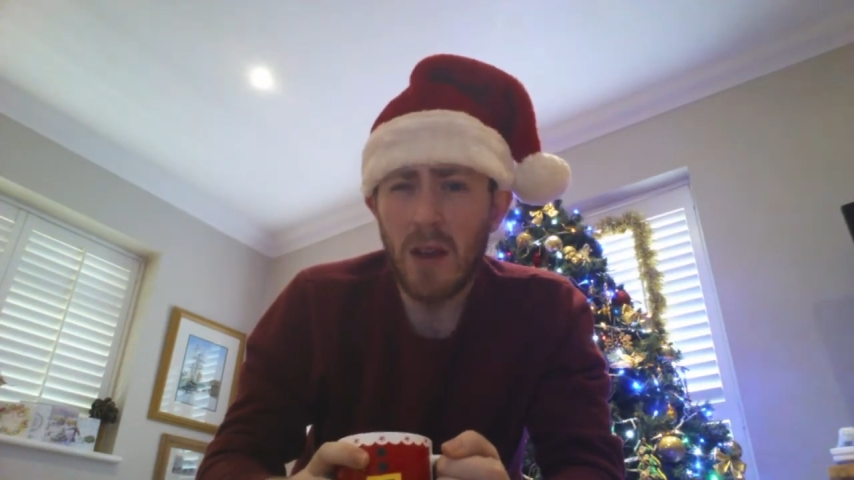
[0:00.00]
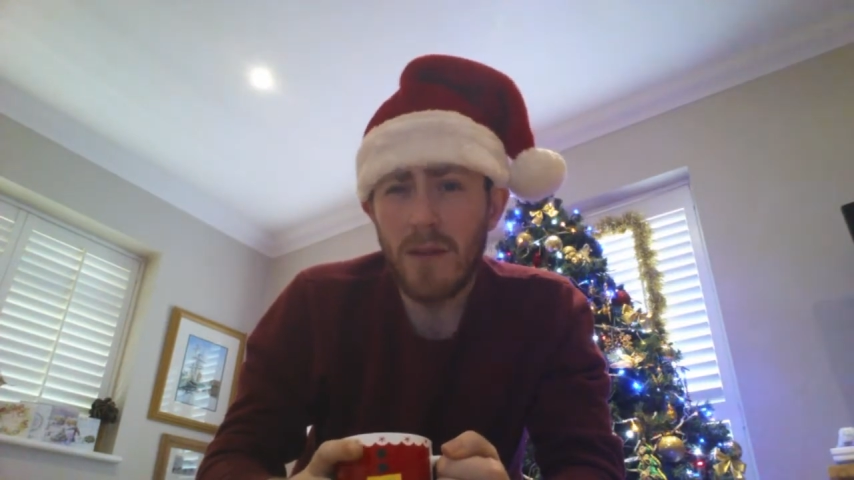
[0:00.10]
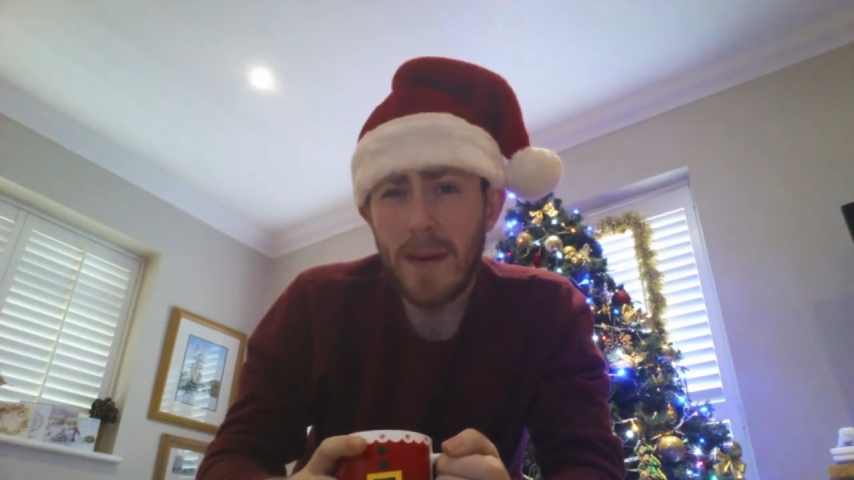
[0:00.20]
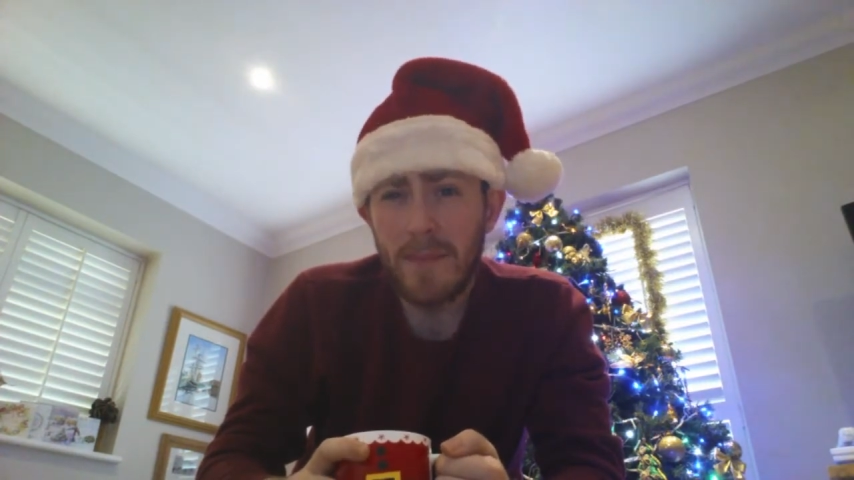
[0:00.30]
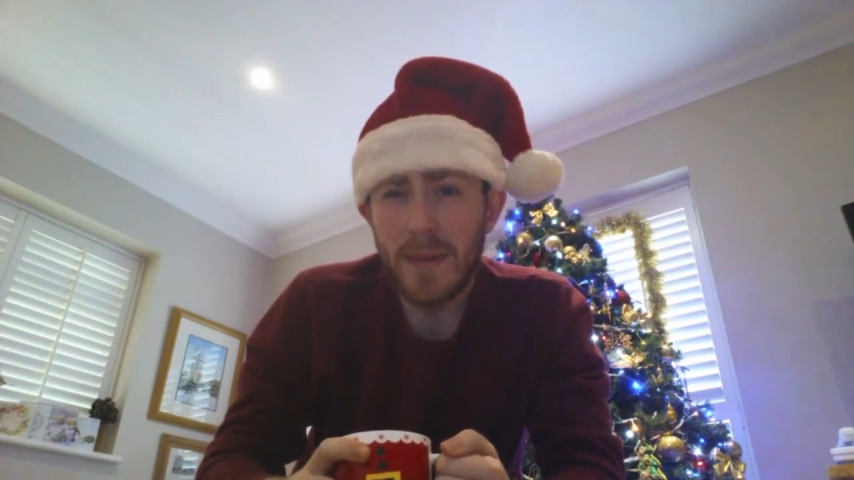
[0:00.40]

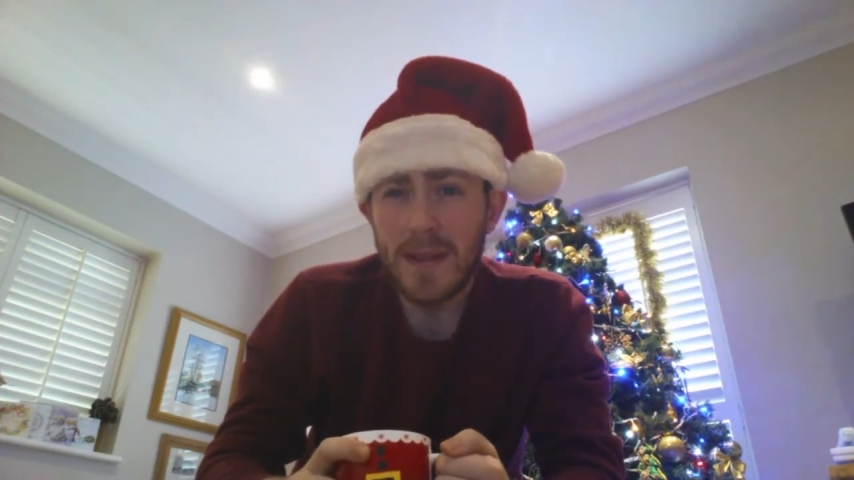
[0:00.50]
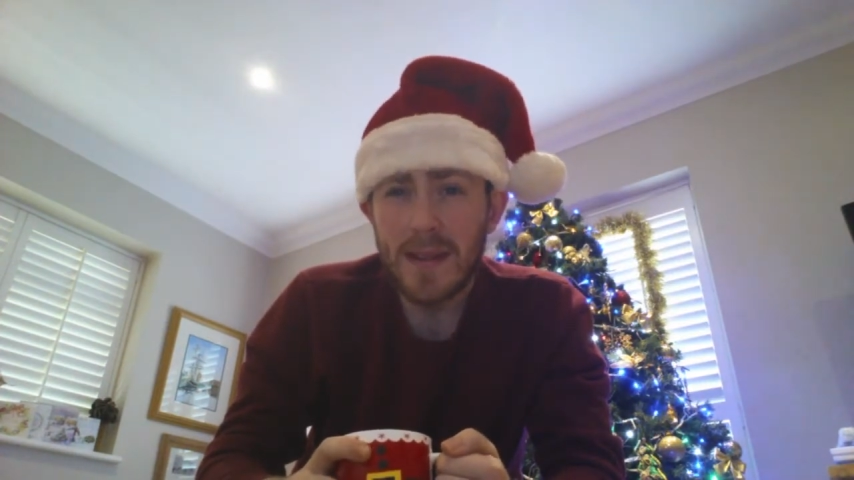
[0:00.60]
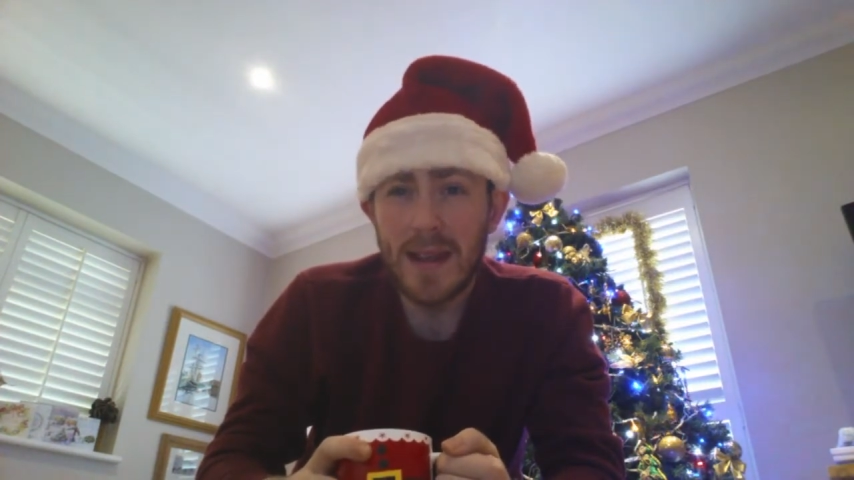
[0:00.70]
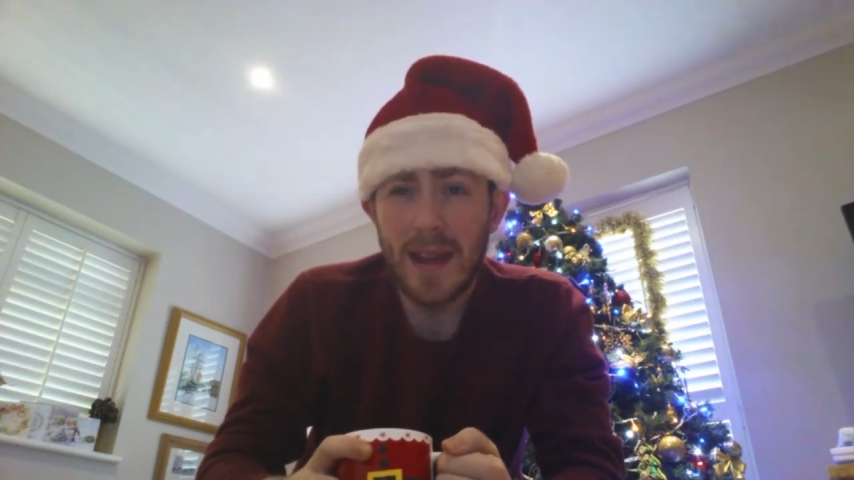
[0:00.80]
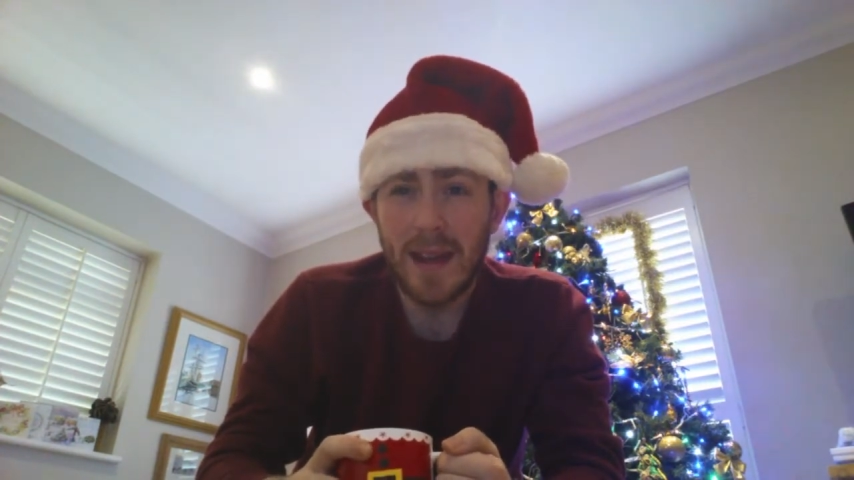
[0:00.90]
remember to
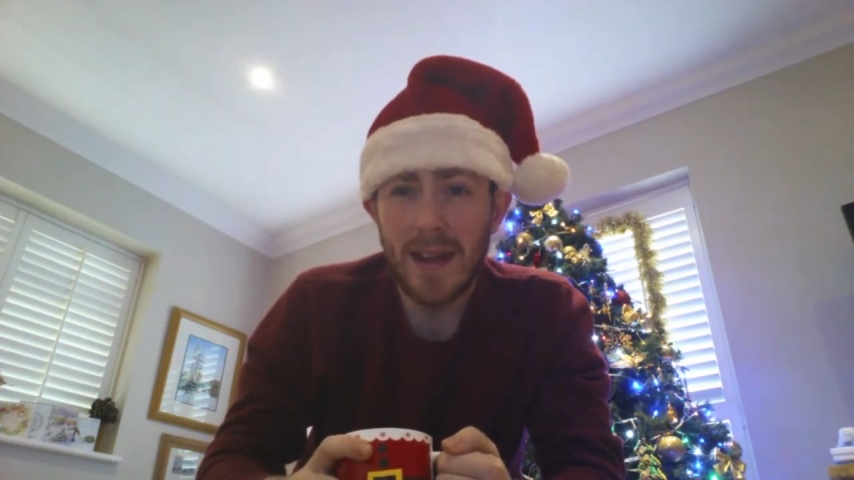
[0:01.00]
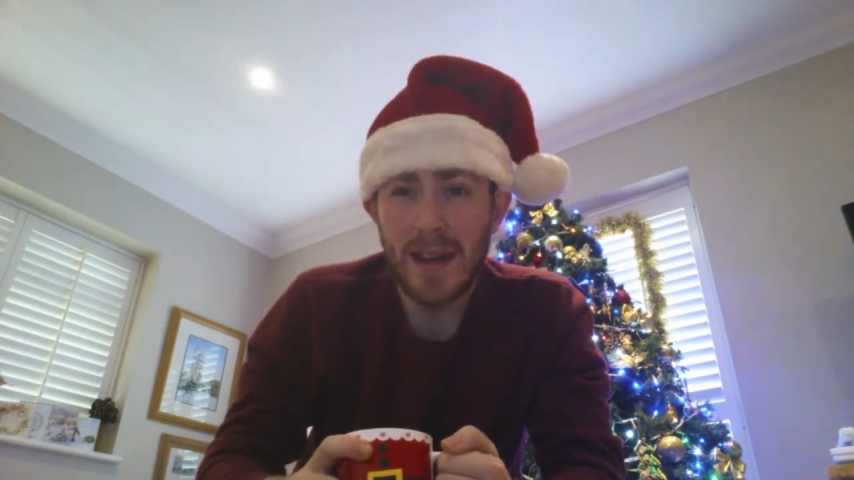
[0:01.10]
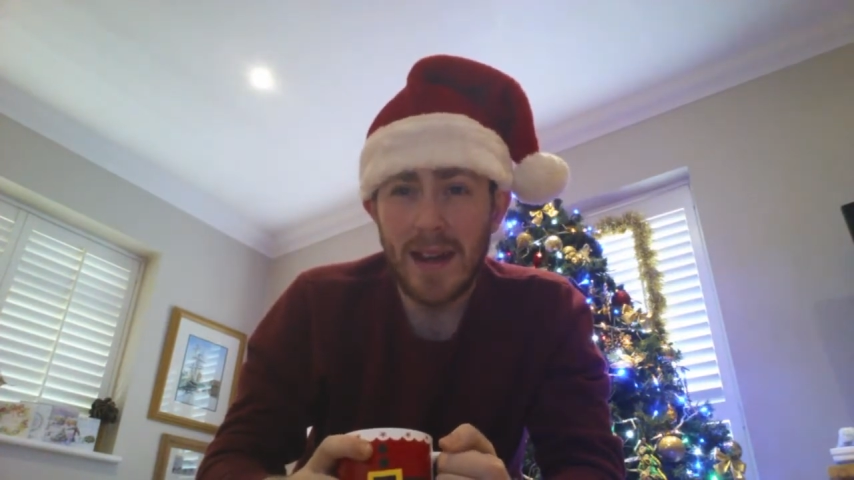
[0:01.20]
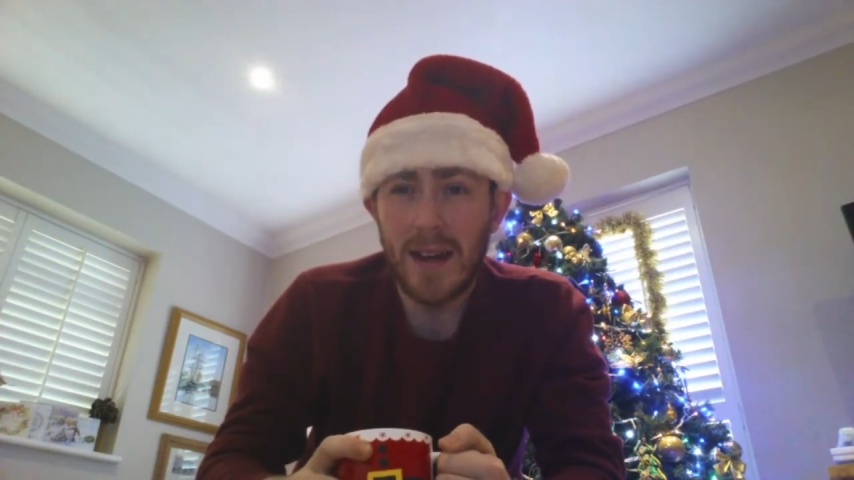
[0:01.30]
take a little